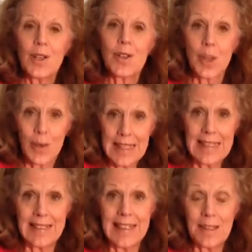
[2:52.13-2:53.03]
So
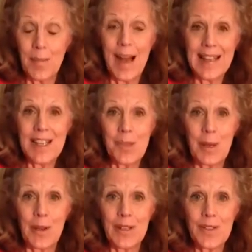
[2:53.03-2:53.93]
again, in my
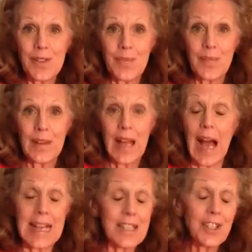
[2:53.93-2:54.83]
experience,
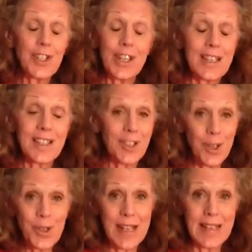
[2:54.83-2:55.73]
I suggest that you
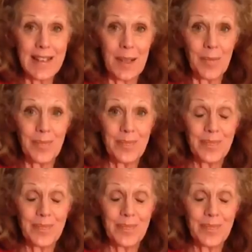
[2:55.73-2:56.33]
say to them,